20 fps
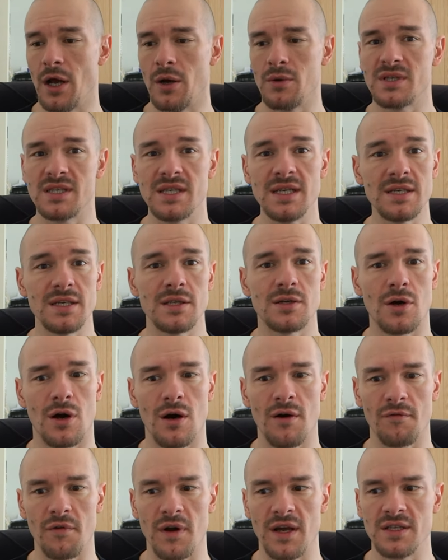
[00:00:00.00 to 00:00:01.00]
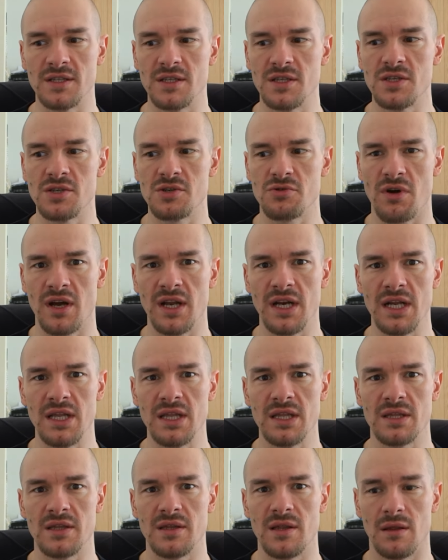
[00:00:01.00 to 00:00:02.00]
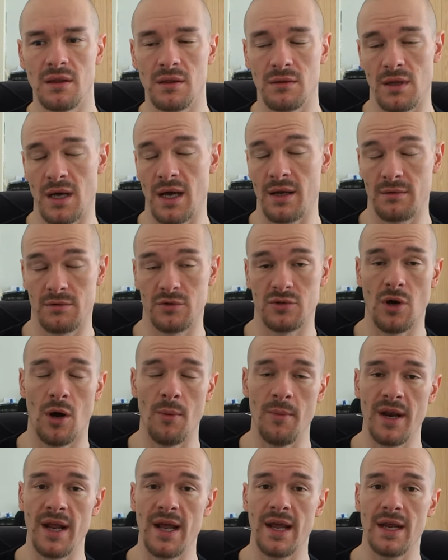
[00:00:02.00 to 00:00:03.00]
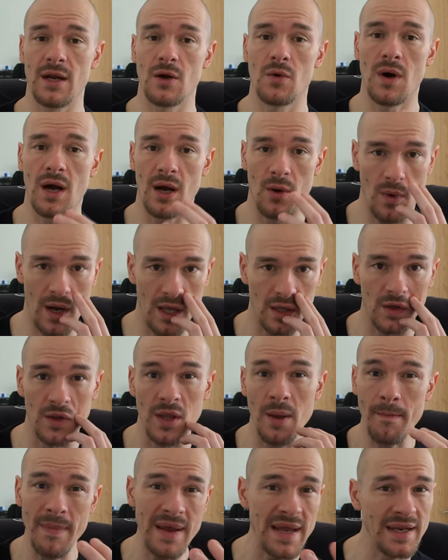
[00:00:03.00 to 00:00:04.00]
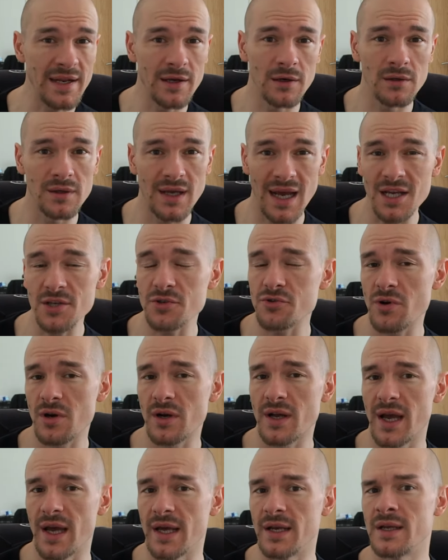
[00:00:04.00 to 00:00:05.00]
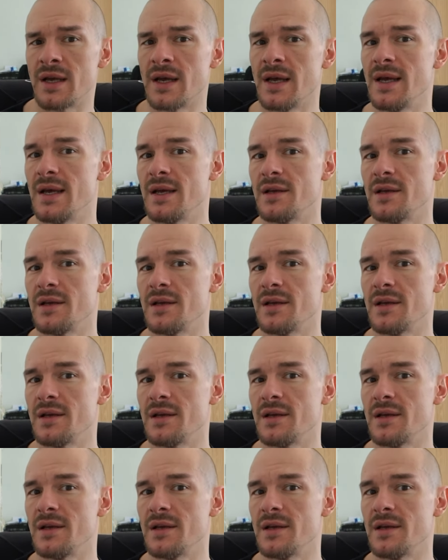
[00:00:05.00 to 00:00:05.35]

seated calf raises, training like dominating quite well on the medial gastroc head.